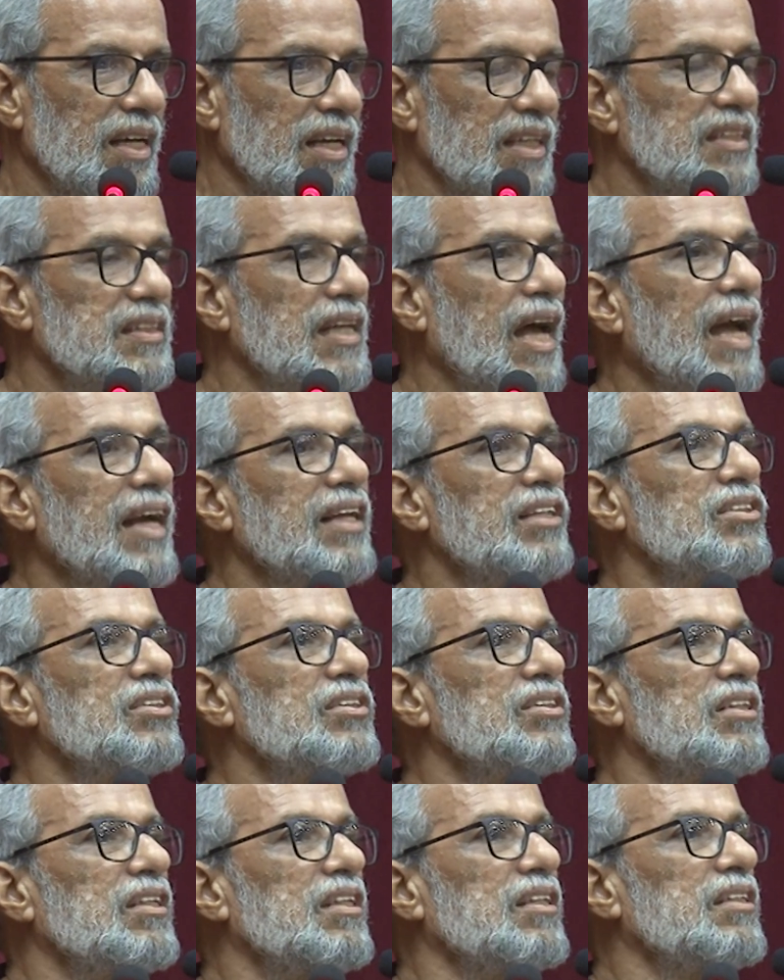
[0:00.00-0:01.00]
And science
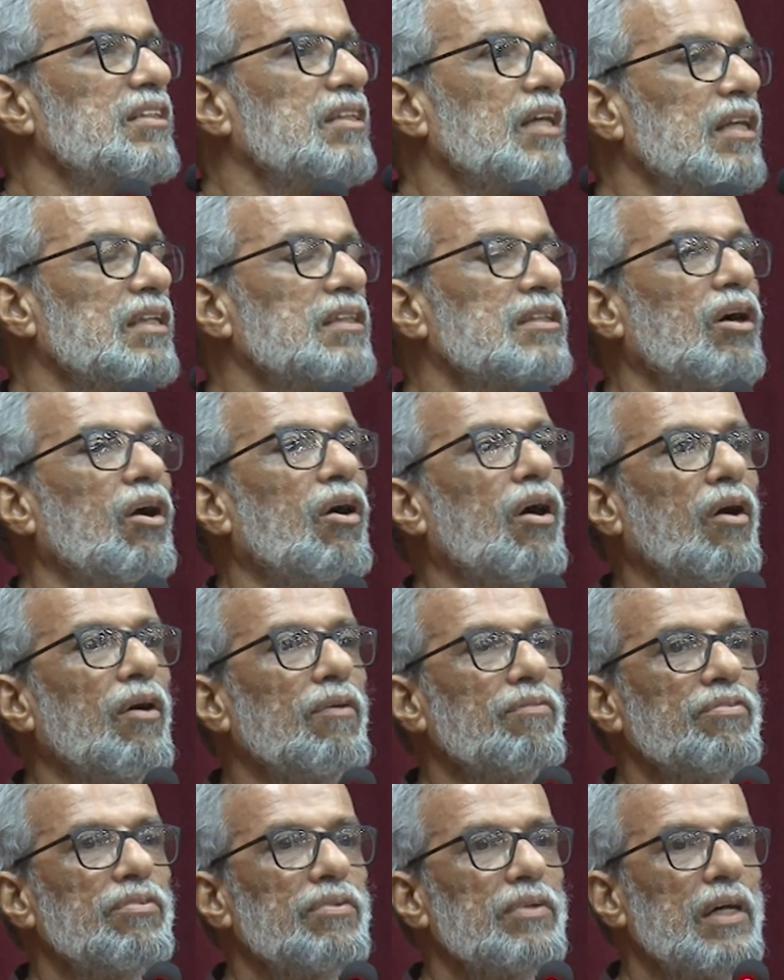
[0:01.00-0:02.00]
is the result
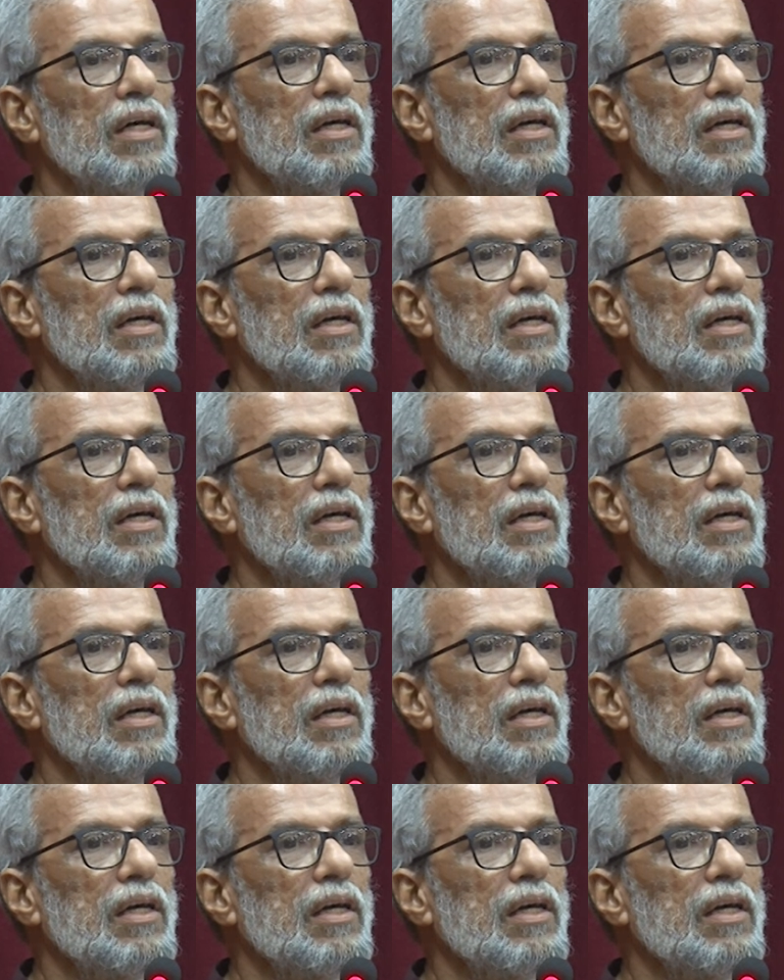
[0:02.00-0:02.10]
of